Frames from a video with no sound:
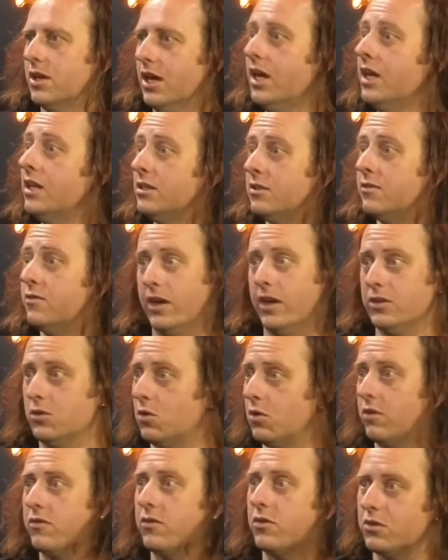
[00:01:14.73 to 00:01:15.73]
interface,
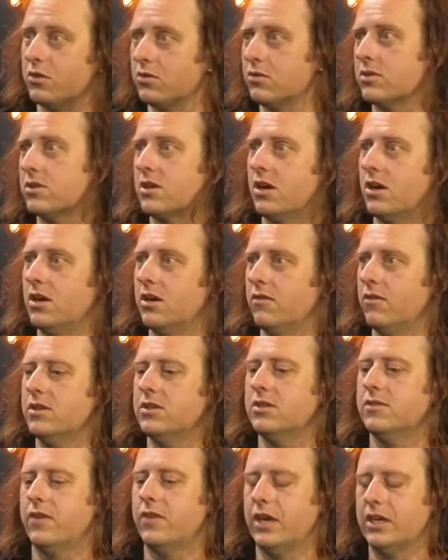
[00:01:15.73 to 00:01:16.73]
all of Google's kind of
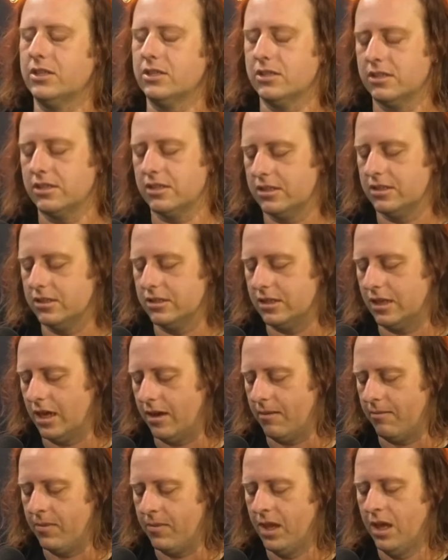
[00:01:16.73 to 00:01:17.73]
interfaces, and
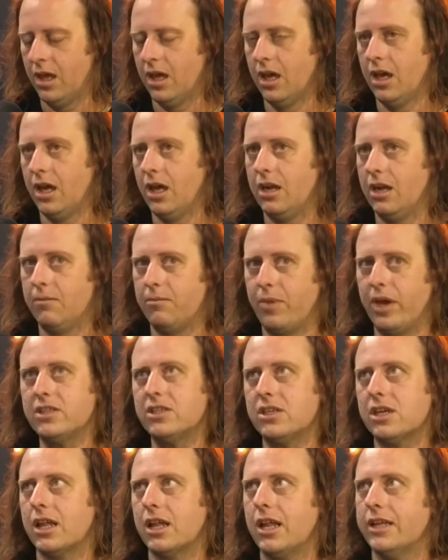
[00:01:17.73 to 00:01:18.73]
um,
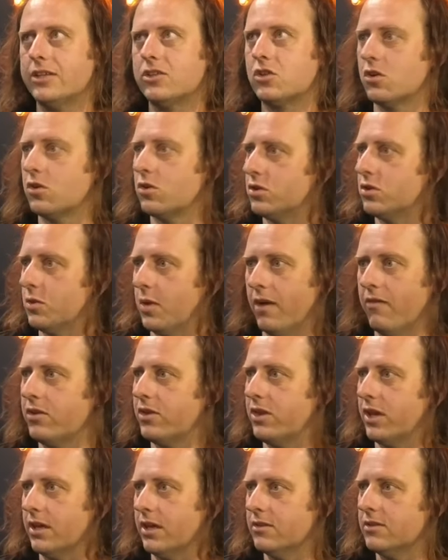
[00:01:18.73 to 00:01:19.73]
basically lets Google do
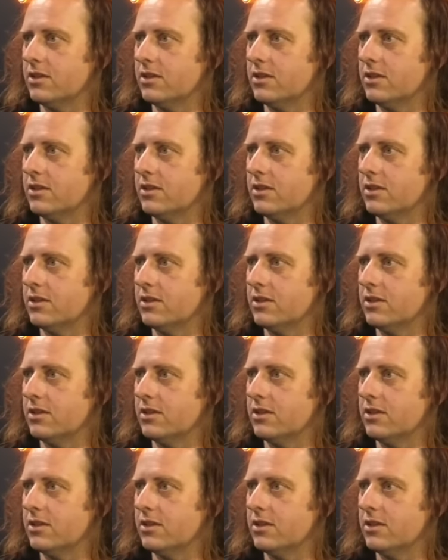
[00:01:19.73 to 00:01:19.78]
everything.